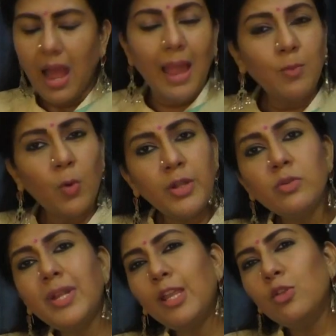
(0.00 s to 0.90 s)
I'm going
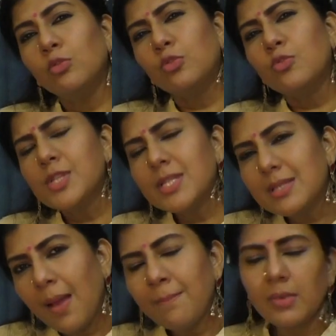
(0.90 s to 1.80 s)
to take you through
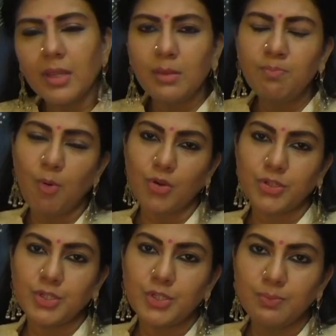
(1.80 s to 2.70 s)
some
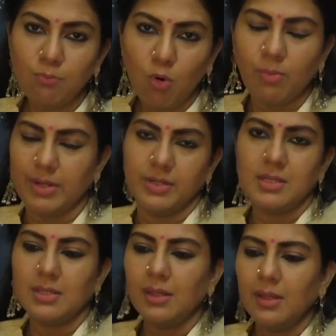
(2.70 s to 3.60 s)
important
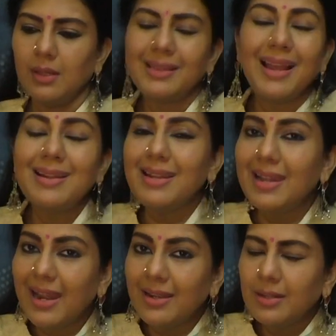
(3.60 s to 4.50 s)
moments that
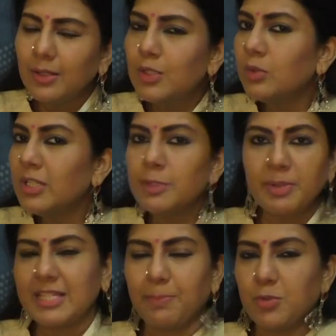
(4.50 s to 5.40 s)
led to this
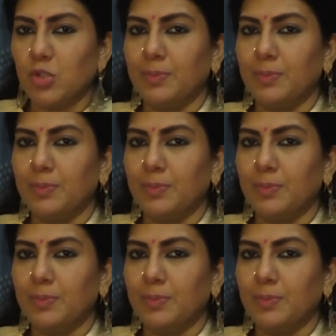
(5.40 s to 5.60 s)
perception.